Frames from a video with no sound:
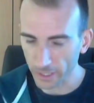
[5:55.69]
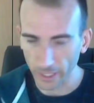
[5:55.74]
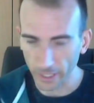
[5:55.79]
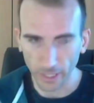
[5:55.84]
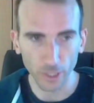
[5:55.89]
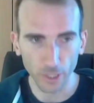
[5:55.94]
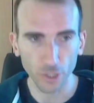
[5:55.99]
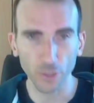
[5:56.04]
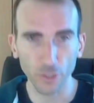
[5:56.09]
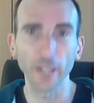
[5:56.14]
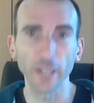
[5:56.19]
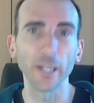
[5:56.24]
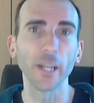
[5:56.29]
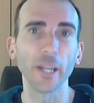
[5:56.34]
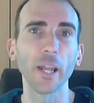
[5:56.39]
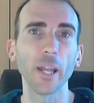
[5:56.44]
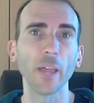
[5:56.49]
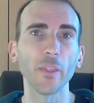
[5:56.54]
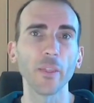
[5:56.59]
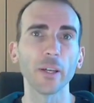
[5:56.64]
to illustrate
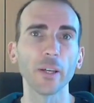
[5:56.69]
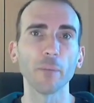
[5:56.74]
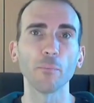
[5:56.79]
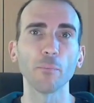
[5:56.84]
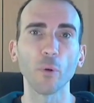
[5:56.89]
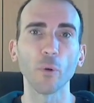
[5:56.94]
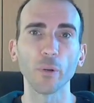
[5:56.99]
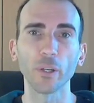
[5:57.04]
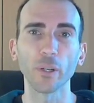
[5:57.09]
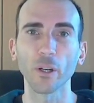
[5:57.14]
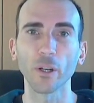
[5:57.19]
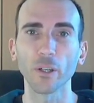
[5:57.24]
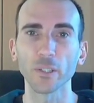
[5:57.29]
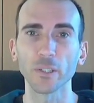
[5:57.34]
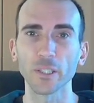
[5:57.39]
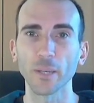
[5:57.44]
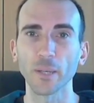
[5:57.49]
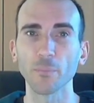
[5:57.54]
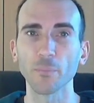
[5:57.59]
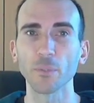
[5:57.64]
another important
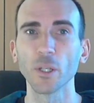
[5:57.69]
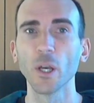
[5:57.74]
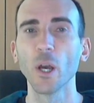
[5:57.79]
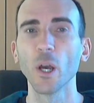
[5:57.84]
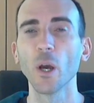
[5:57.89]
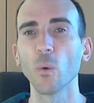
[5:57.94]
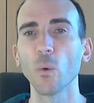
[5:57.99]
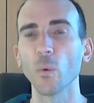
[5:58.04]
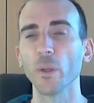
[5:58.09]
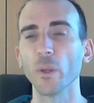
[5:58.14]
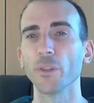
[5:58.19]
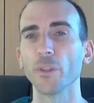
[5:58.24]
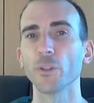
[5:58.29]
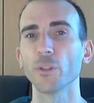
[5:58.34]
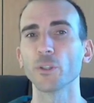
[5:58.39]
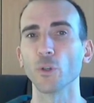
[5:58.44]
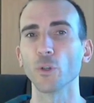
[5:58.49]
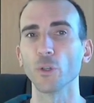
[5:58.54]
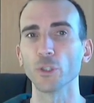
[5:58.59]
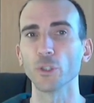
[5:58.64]
concept with
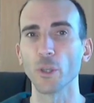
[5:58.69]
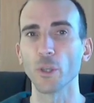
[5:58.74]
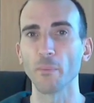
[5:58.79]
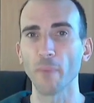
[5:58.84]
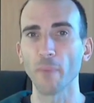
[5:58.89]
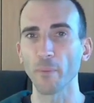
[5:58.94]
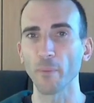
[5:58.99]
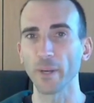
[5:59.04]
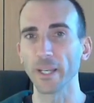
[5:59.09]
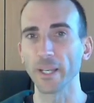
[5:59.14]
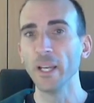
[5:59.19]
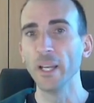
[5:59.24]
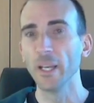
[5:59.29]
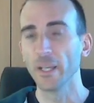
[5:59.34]
short-term memory.